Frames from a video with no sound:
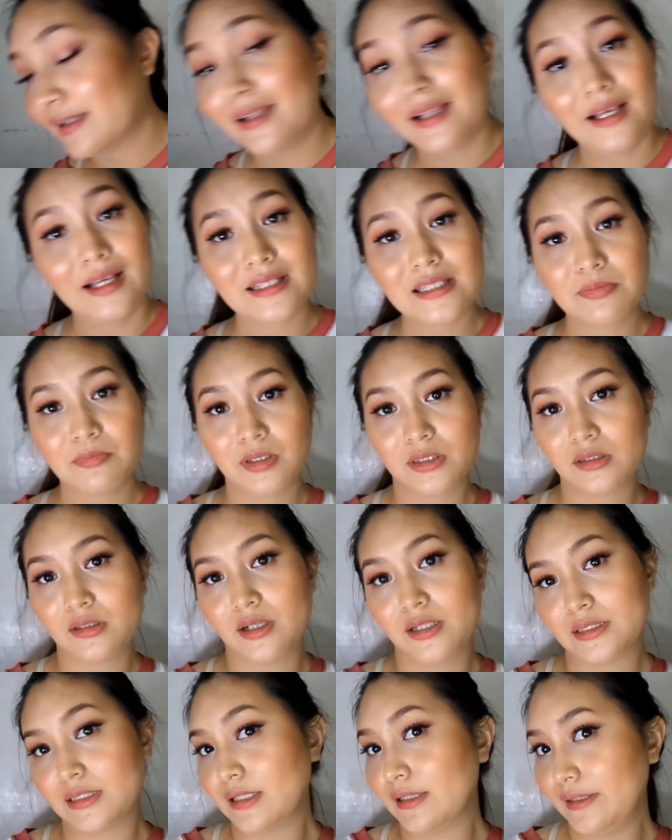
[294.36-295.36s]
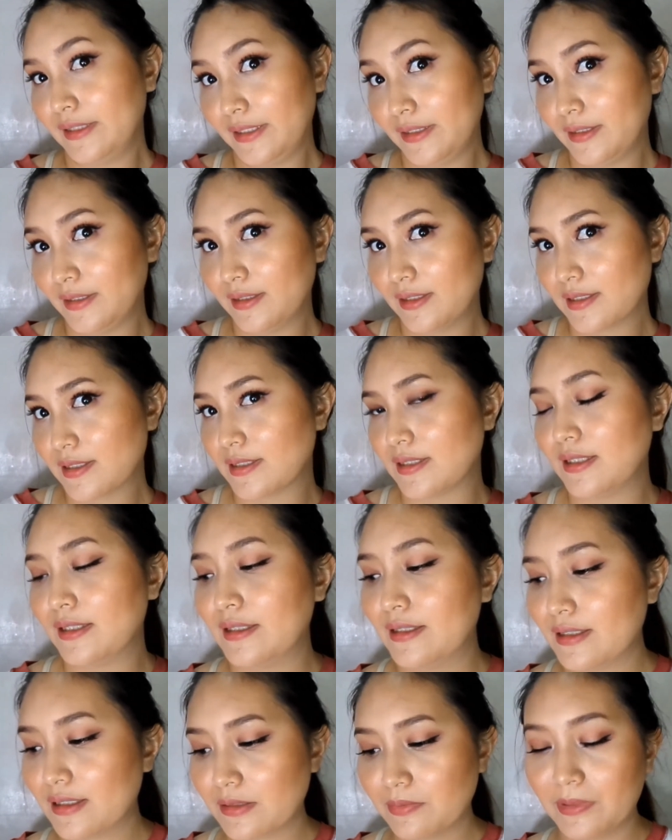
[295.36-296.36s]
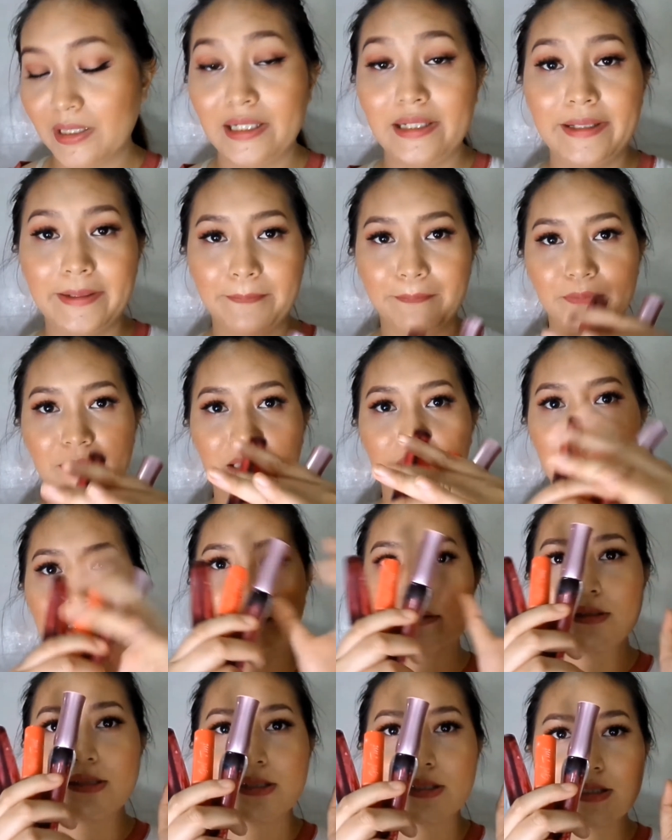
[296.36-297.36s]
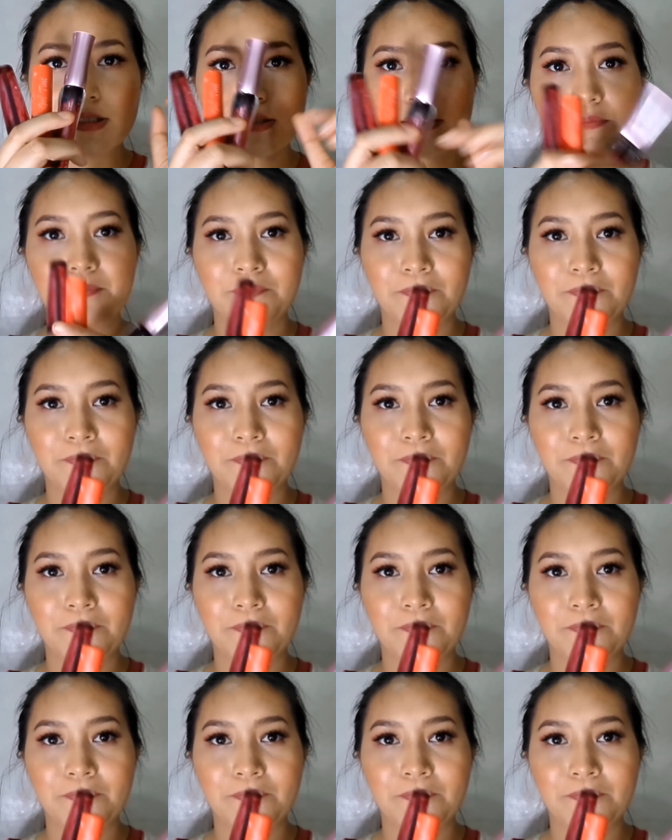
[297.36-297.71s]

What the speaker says: last but not the least, is my lip tints.